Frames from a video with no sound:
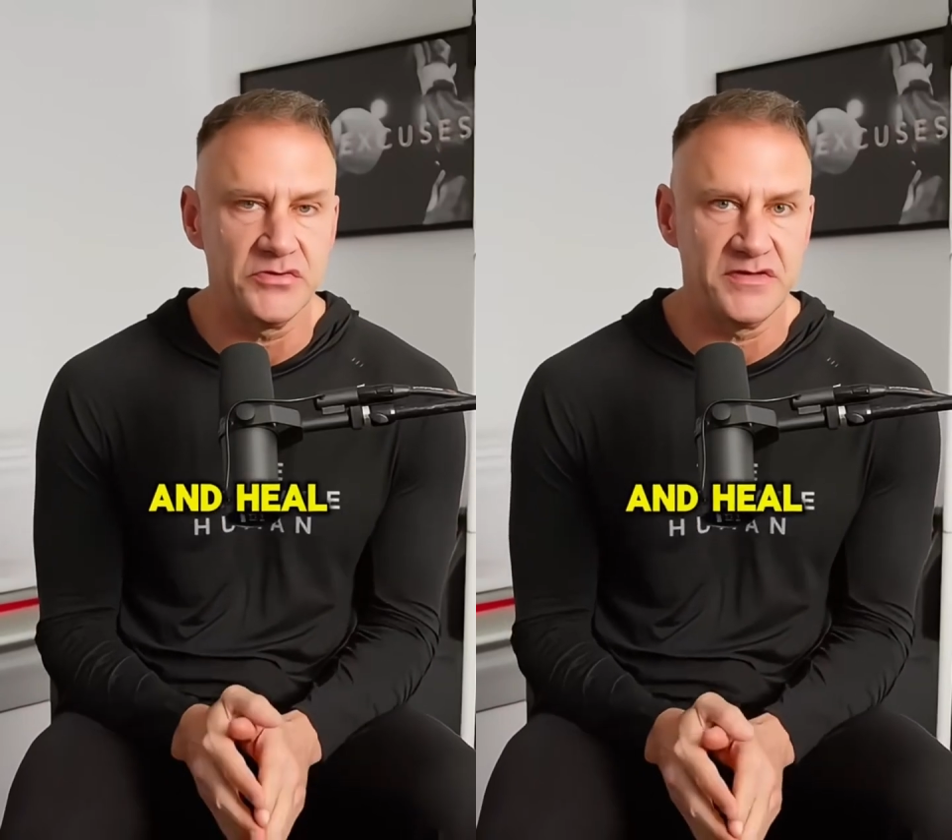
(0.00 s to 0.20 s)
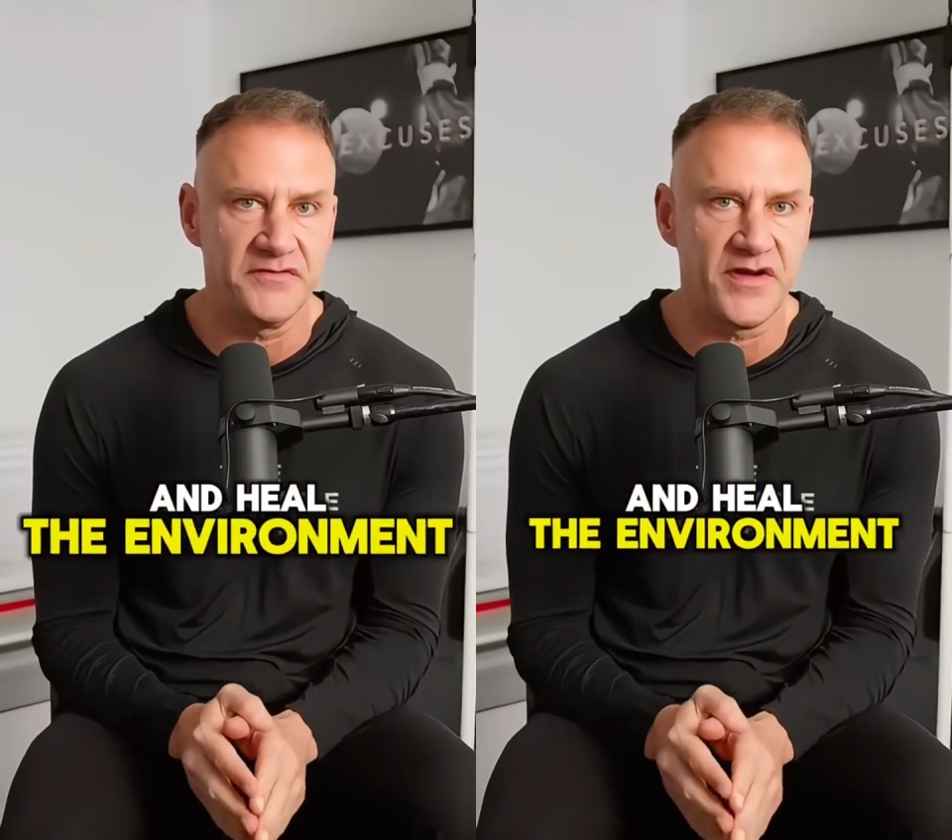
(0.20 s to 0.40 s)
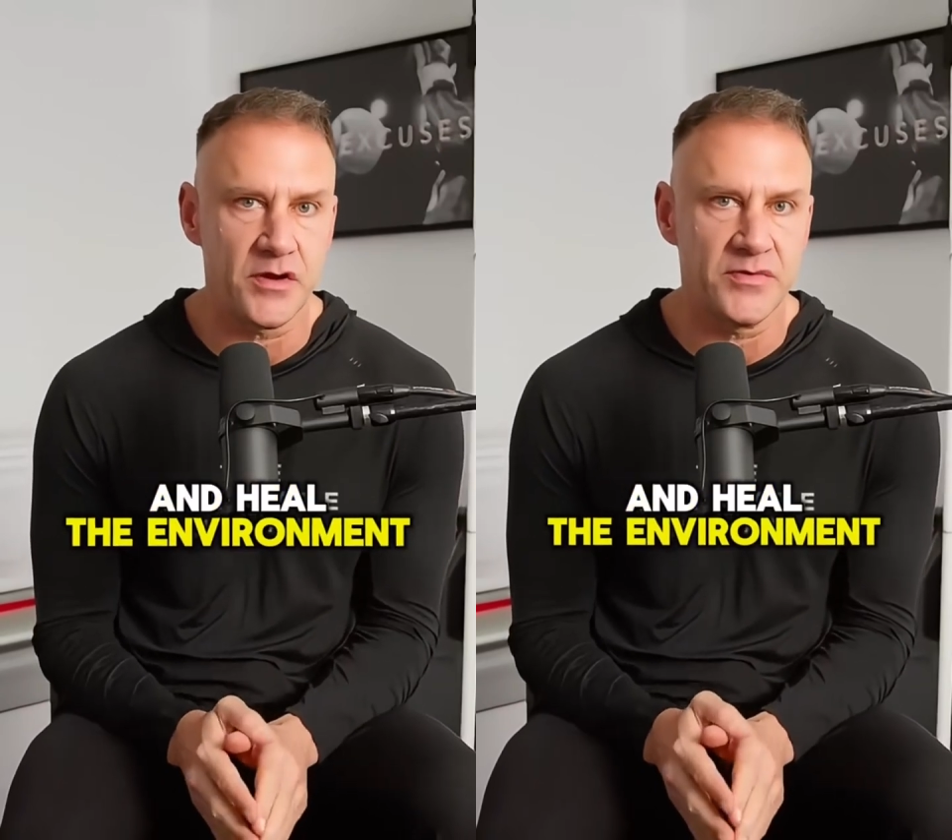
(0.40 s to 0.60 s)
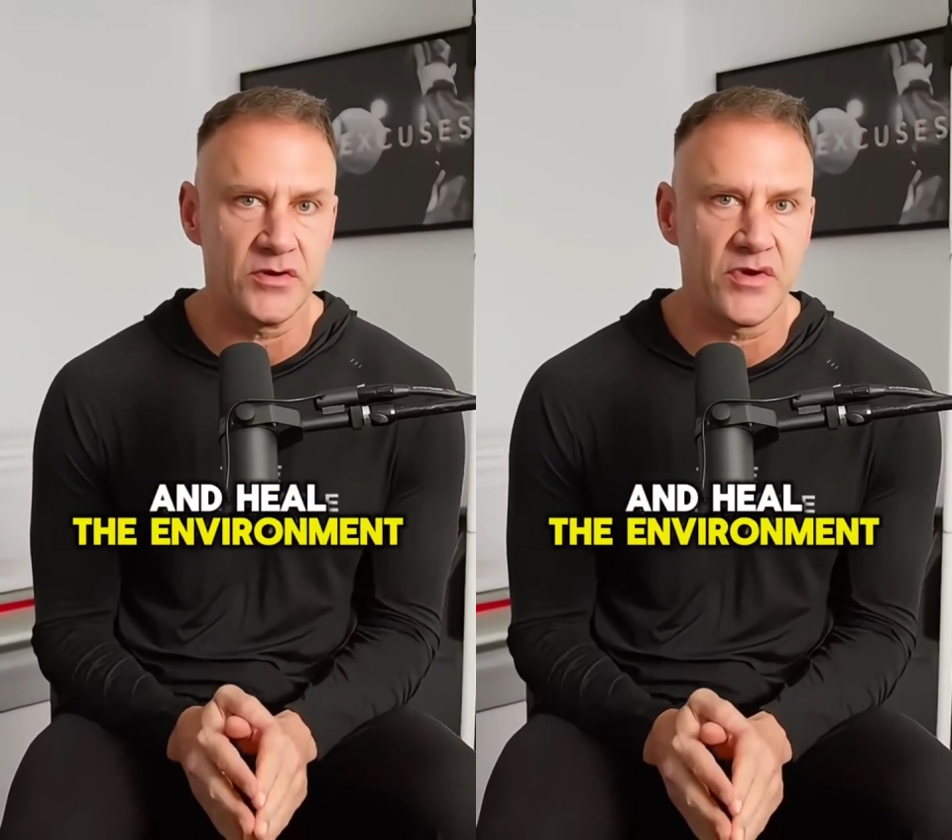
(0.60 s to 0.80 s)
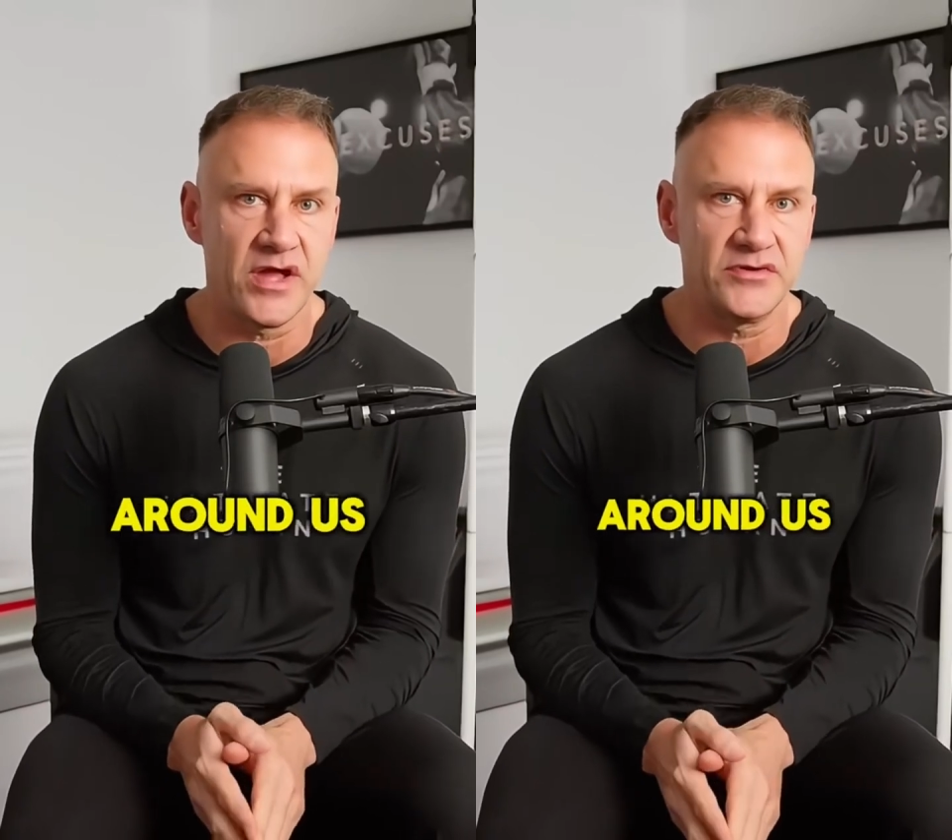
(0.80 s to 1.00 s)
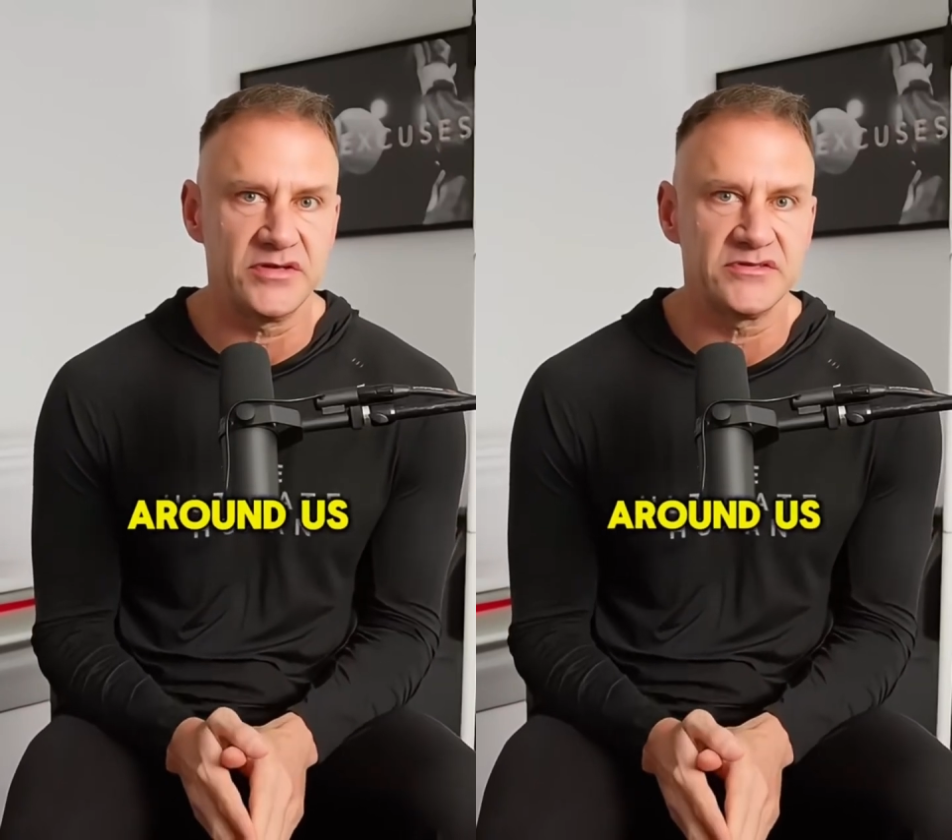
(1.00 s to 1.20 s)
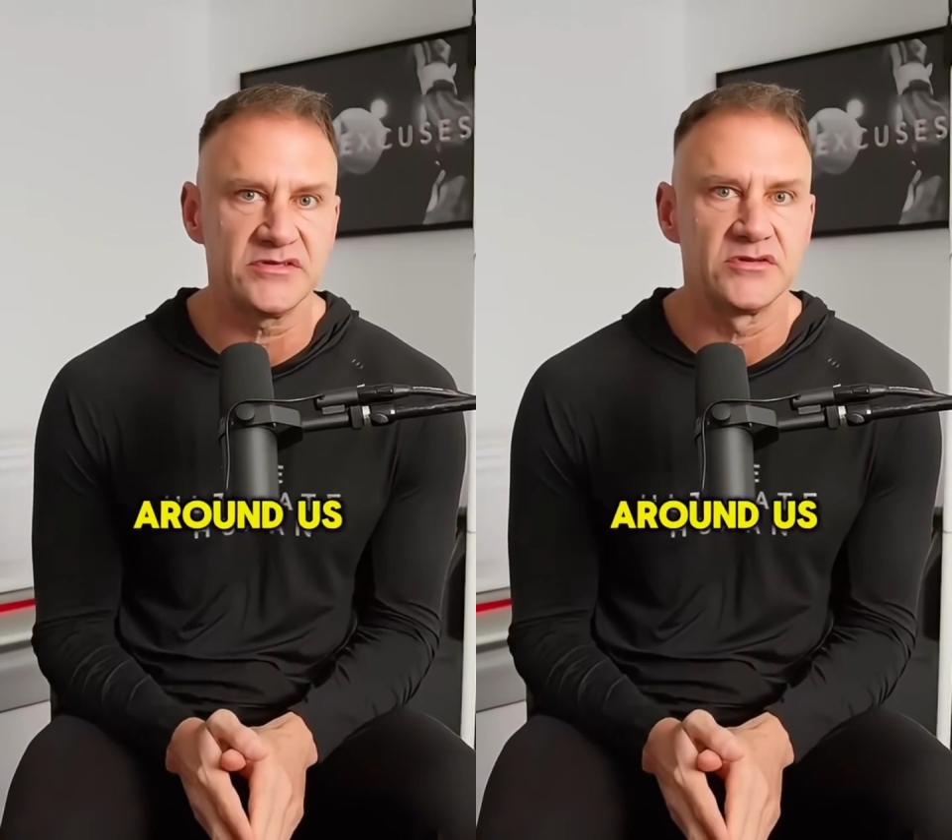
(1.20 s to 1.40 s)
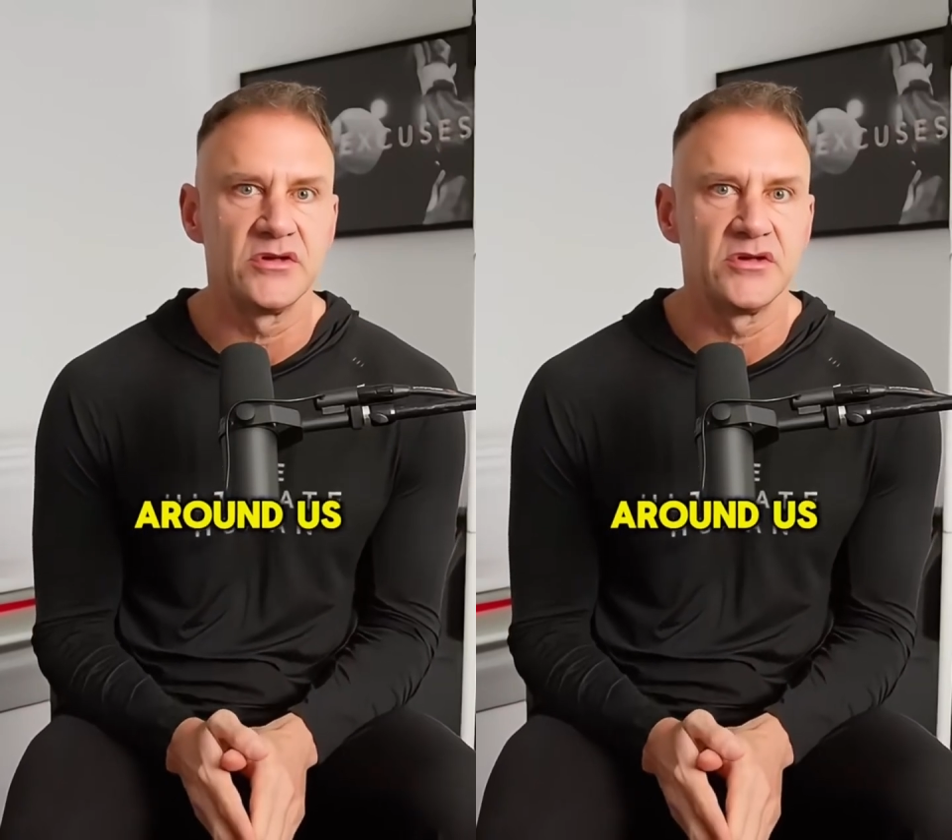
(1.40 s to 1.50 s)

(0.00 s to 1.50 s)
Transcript: the environment around us.